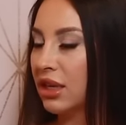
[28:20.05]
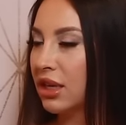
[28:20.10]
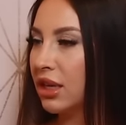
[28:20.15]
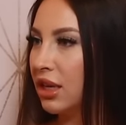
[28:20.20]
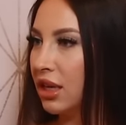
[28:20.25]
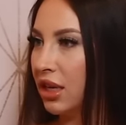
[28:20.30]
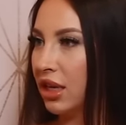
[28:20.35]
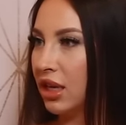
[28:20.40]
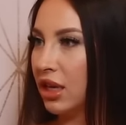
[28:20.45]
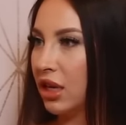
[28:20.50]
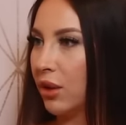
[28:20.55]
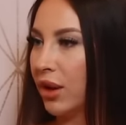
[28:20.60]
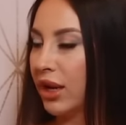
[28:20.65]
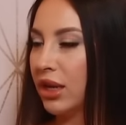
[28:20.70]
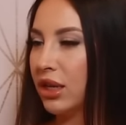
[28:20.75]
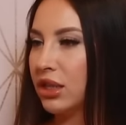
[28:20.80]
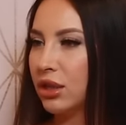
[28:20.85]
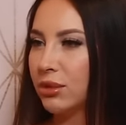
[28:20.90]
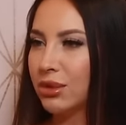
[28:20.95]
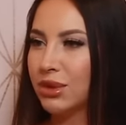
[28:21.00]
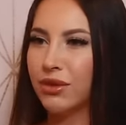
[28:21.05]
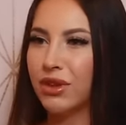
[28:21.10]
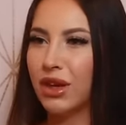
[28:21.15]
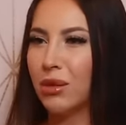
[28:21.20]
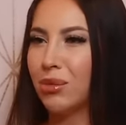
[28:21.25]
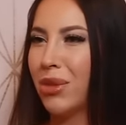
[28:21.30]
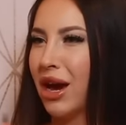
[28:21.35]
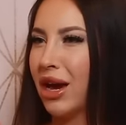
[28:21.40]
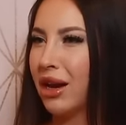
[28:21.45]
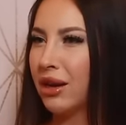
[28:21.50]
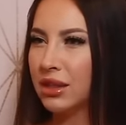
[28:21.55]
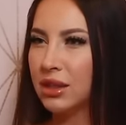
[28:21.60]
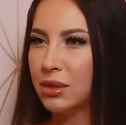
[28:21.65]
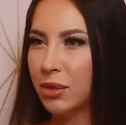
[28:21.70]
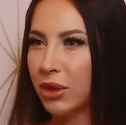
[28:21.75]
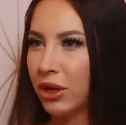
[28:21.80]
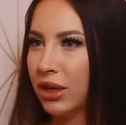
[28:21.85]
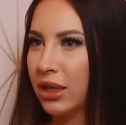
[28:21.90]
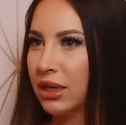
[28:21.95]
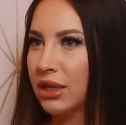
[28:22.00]
Mm. You know, in terms of like bad
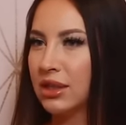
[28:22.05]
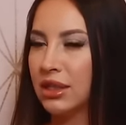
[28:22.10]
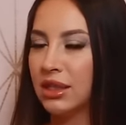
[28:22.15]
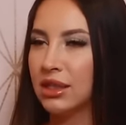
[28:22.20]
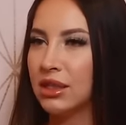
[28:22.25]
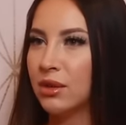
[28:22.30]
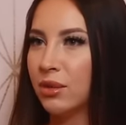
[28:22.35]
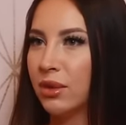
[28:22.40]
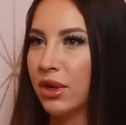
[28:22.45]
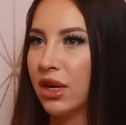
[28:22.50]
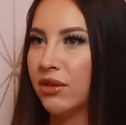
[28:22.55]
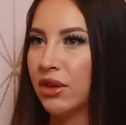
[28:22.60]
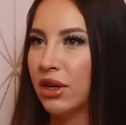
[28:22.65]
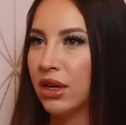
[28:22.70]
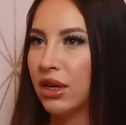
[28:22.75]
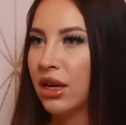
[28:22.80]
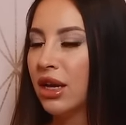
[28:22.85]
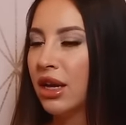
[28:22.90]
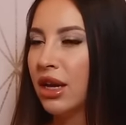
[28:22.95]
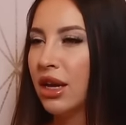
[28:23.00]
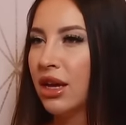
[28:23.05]
experiences and whatever.